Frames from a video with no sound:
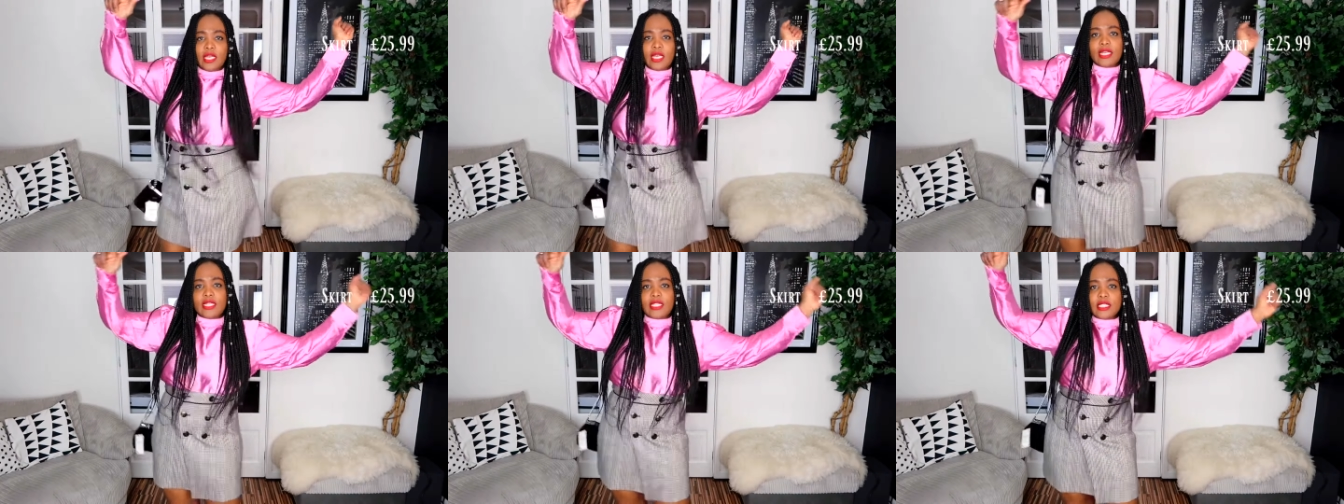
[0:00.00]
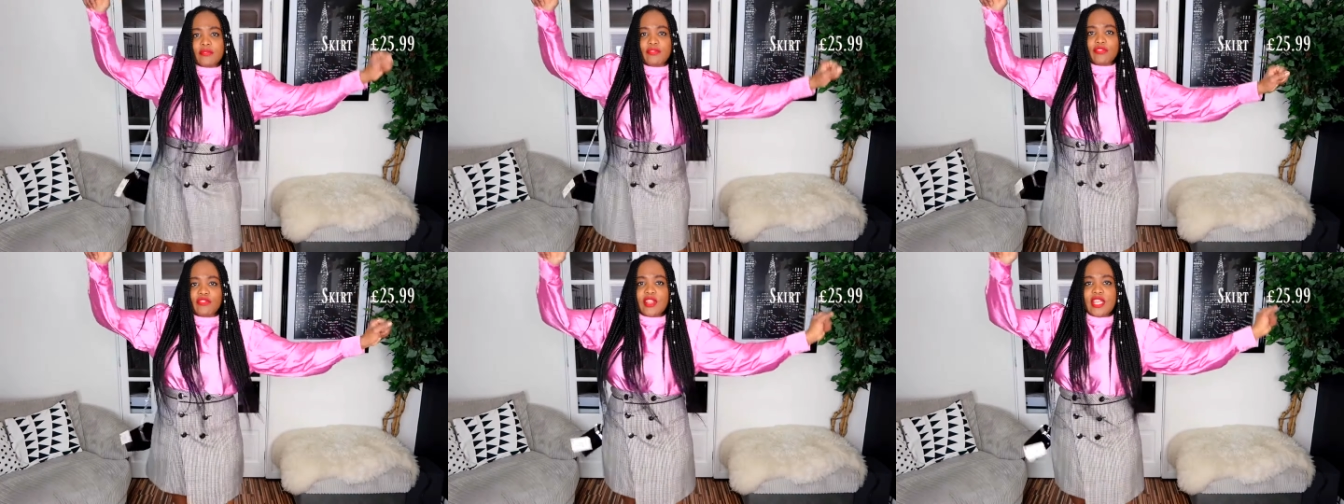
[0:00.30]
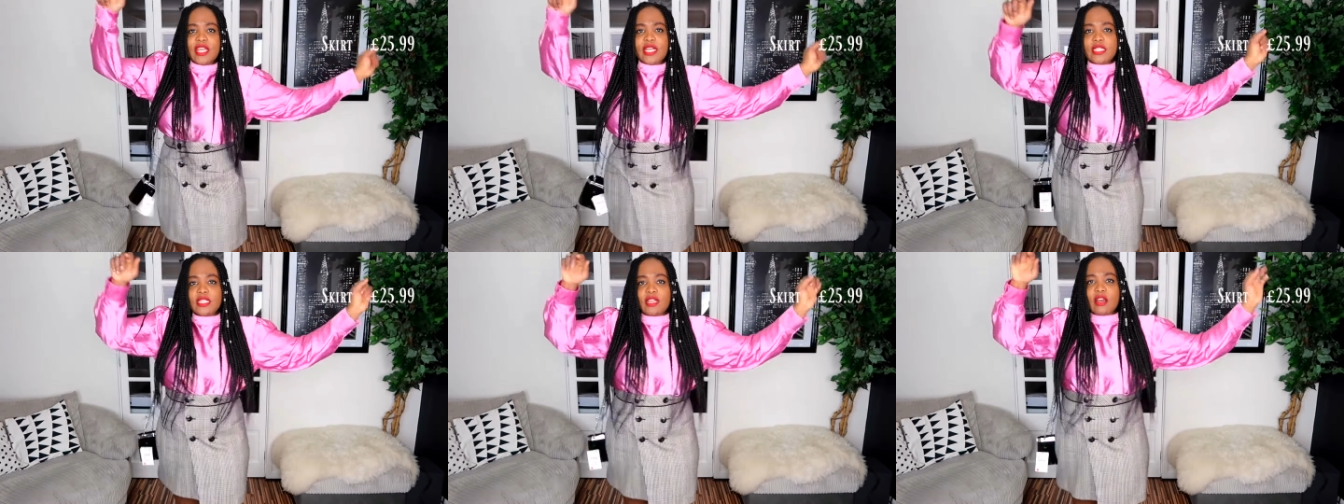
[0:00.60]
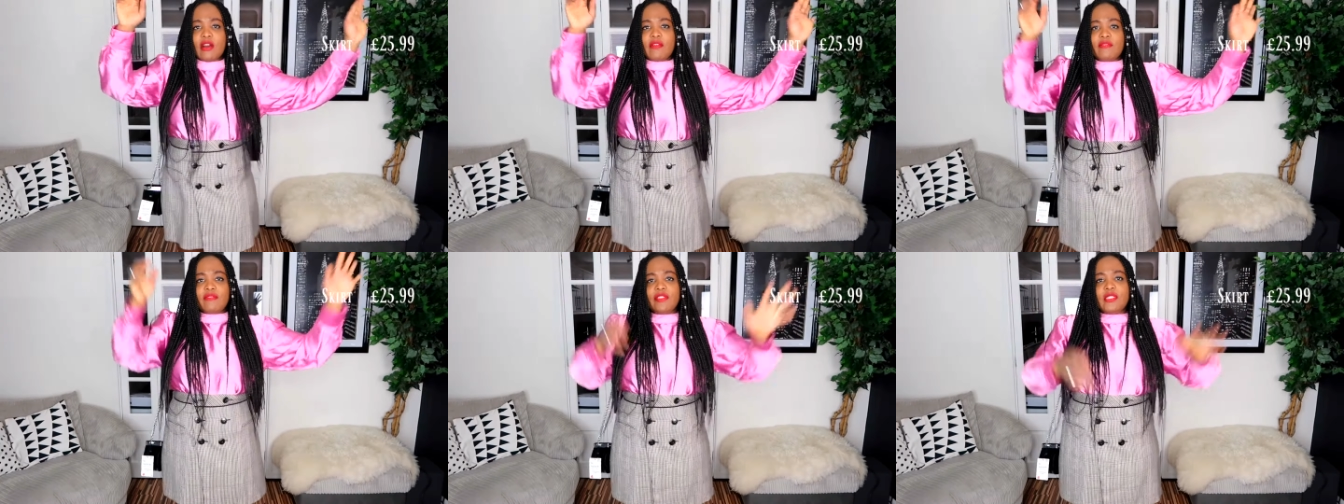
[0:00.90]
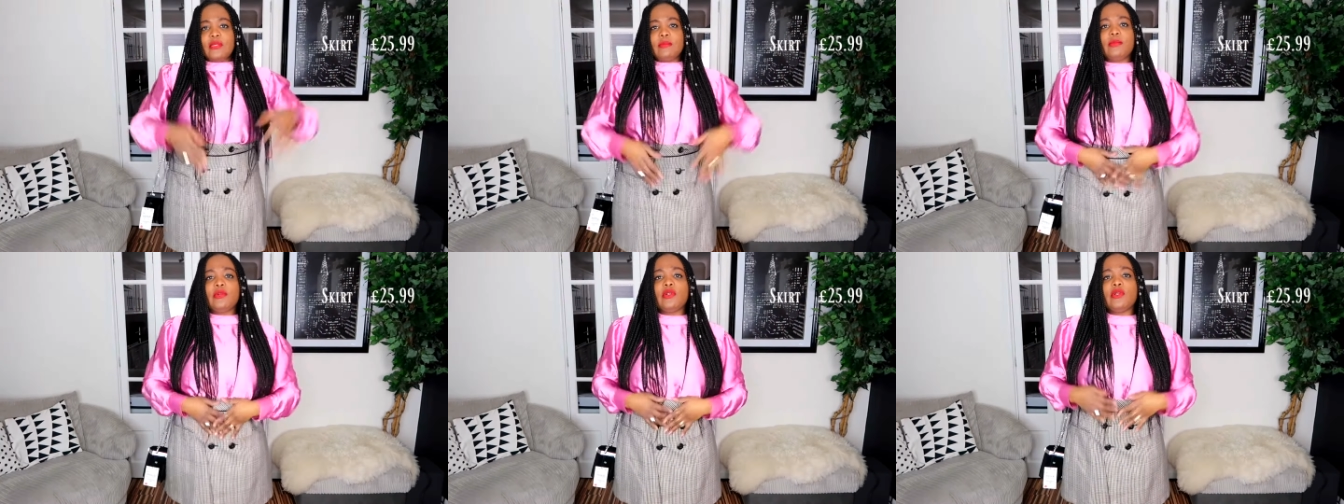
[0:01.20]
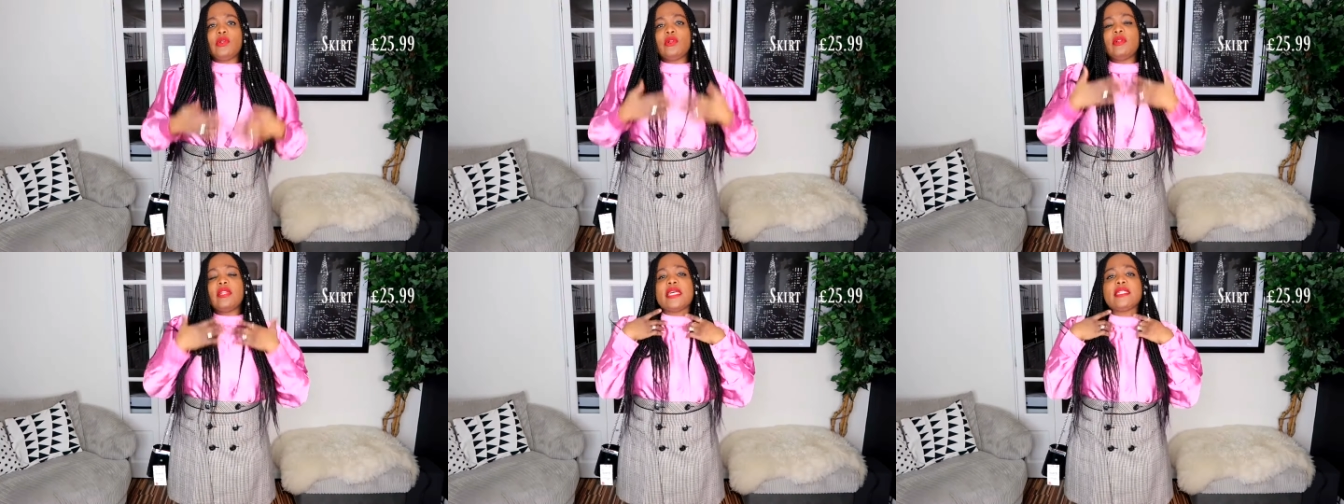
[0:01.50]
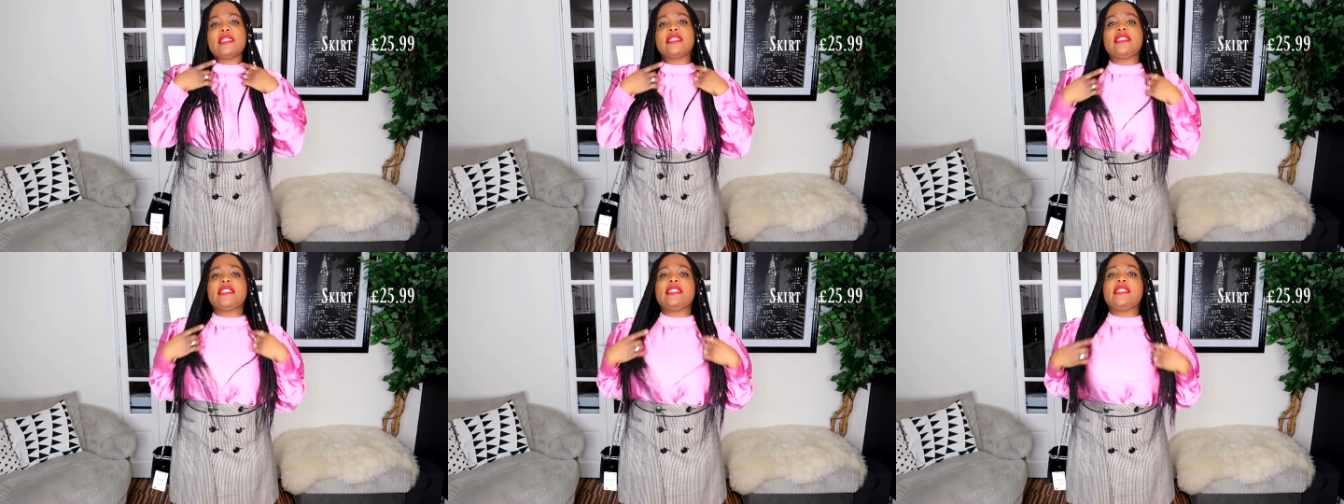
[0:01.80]
It's free, it's comfortable,
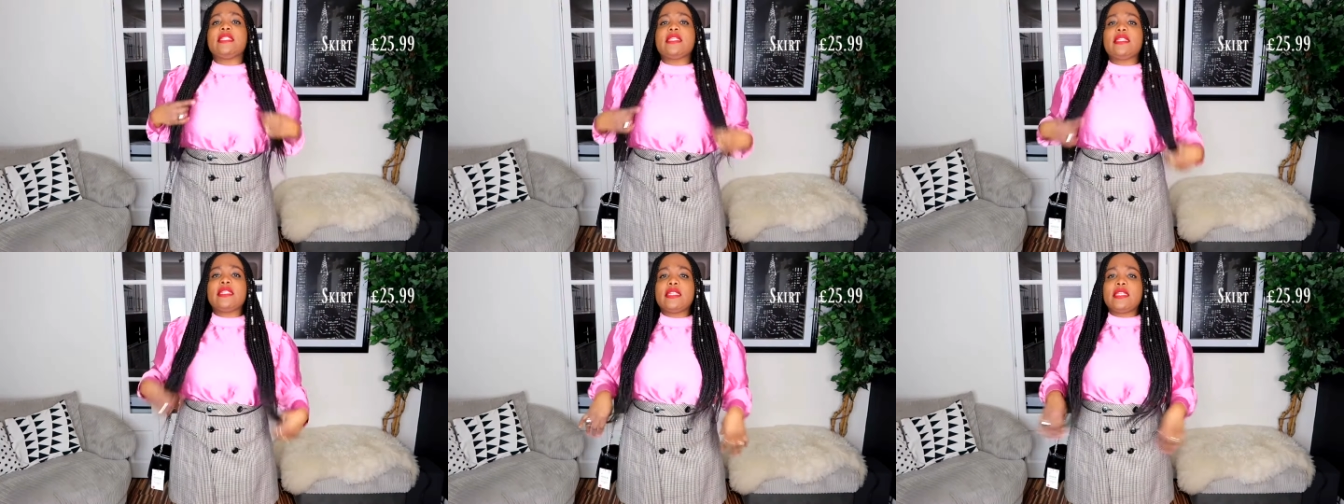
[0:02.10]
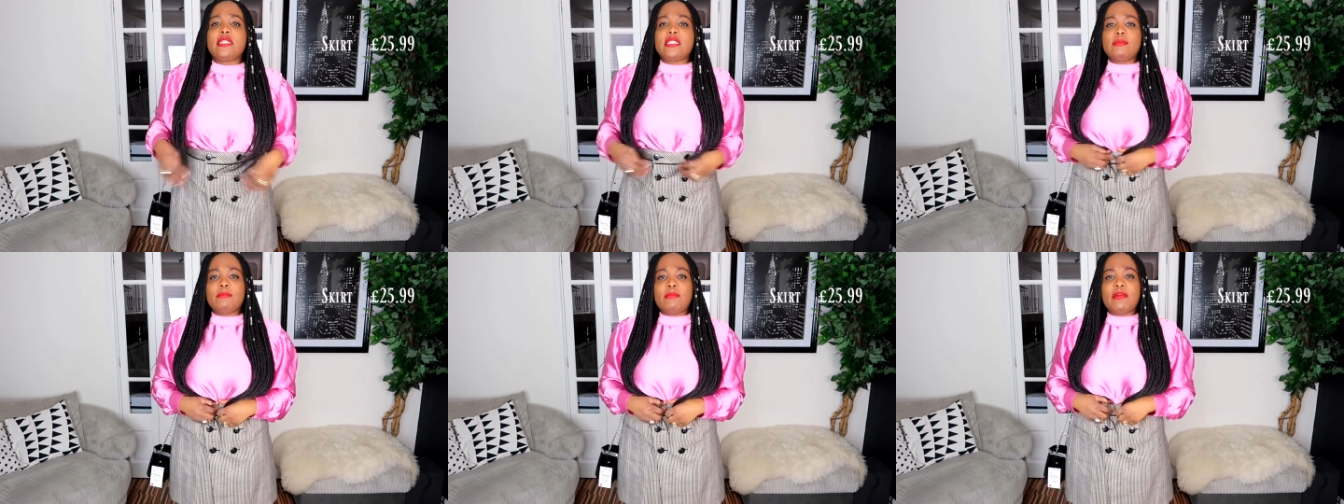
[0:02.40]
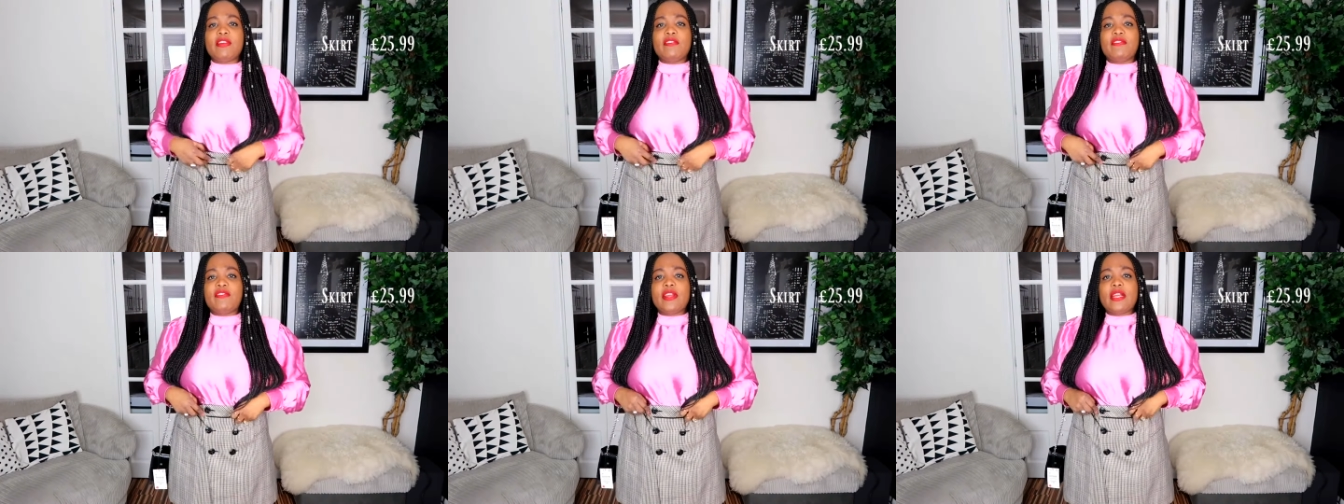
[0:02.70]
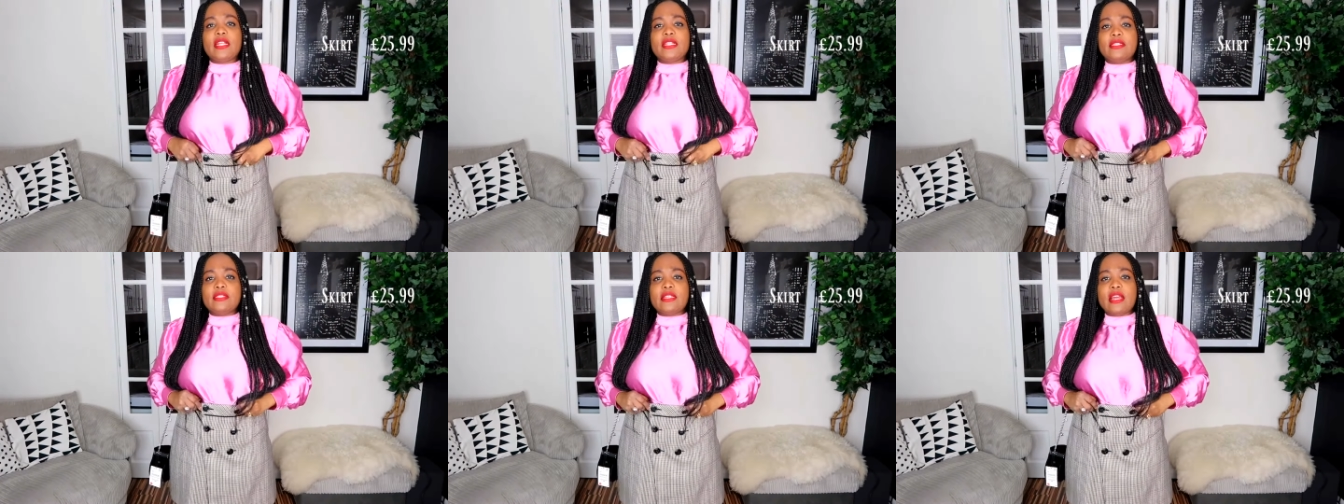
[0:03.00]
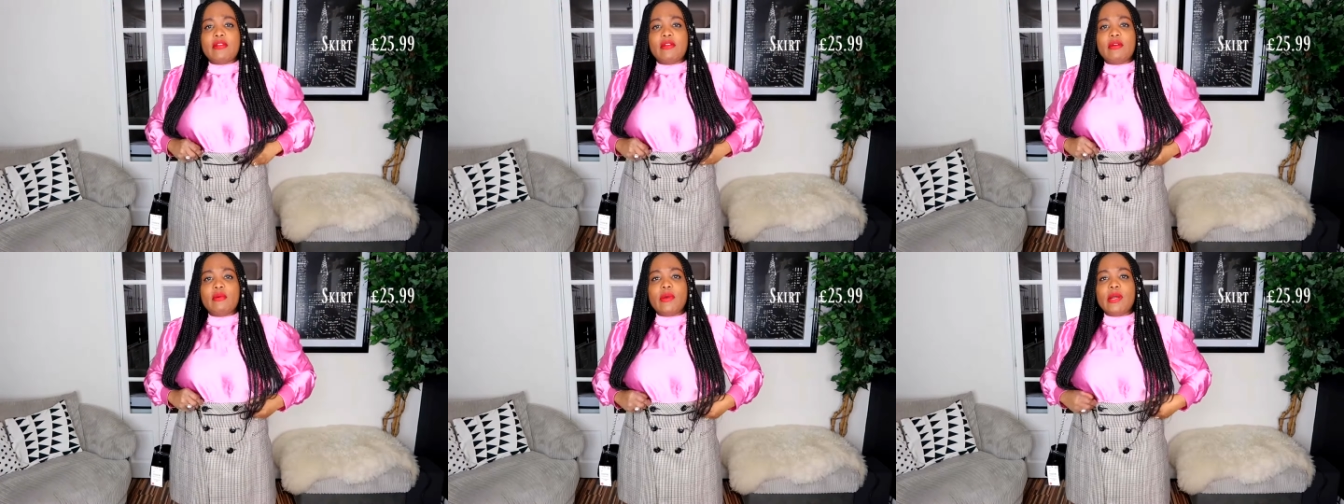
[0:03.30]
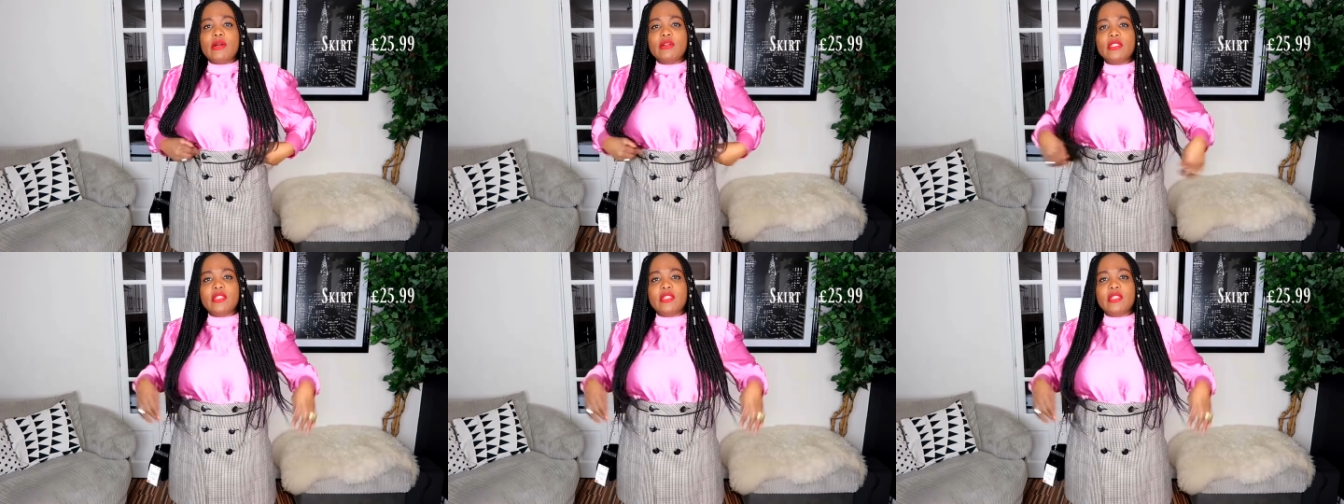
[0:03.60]
and the detailing is perfect. Zara, well